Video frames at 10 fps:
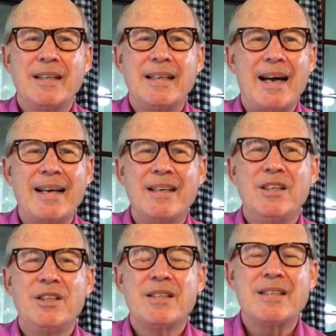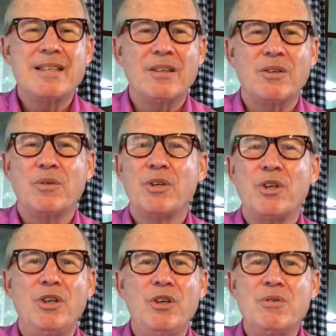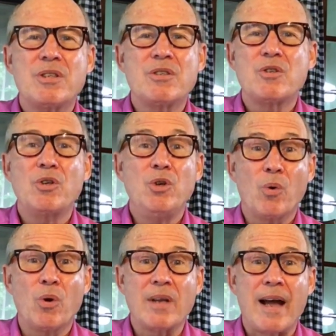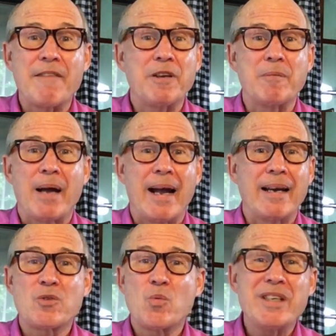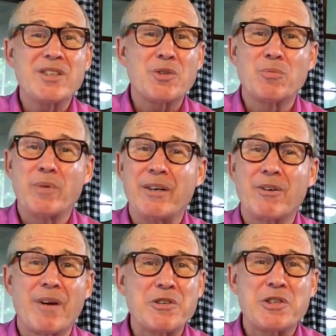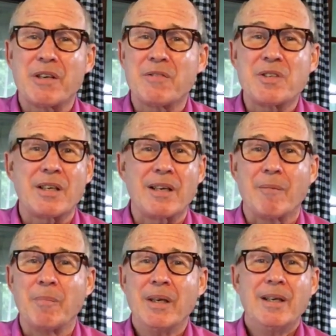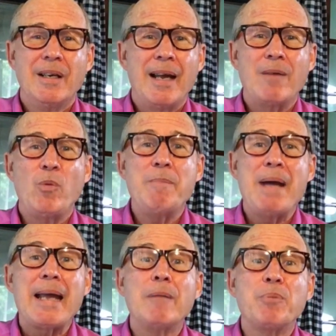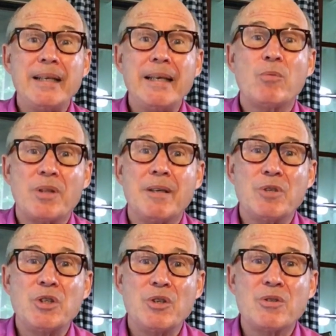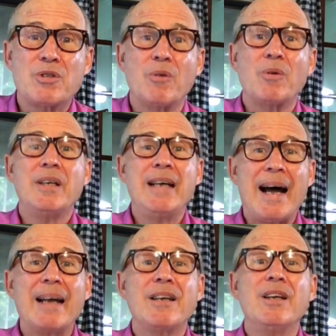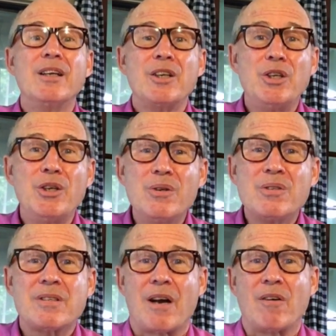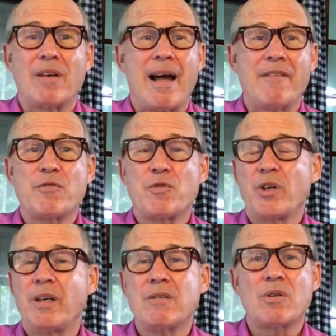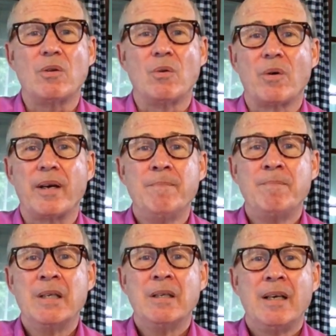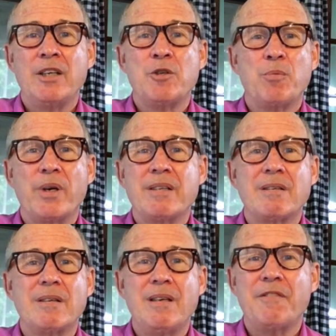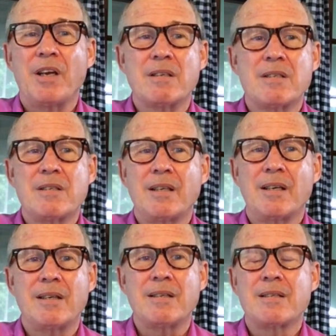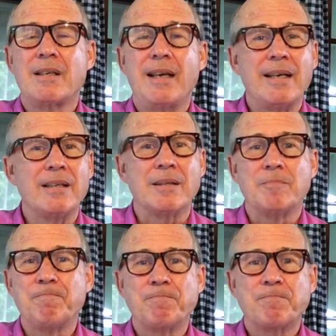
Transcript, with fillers: God still uses your life and mine as we surrender ourselves to Him and we beg and plead with Him to do so. God uses our lives for His glory and to bring significance to His kingdom.